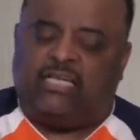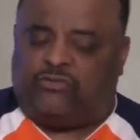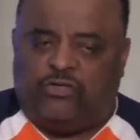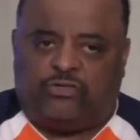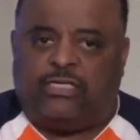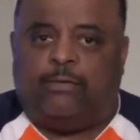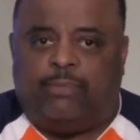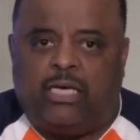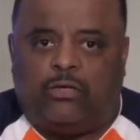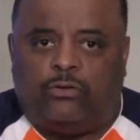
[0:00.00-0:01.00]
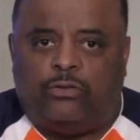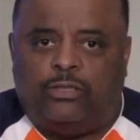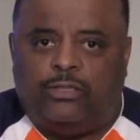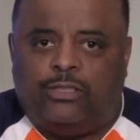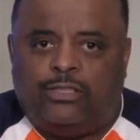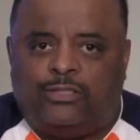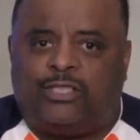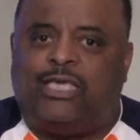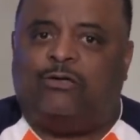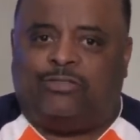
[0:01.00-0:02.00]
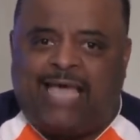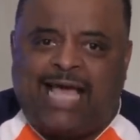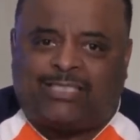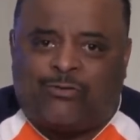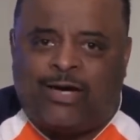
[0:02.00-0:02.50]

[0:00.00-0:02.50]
introducing a bill to kill tax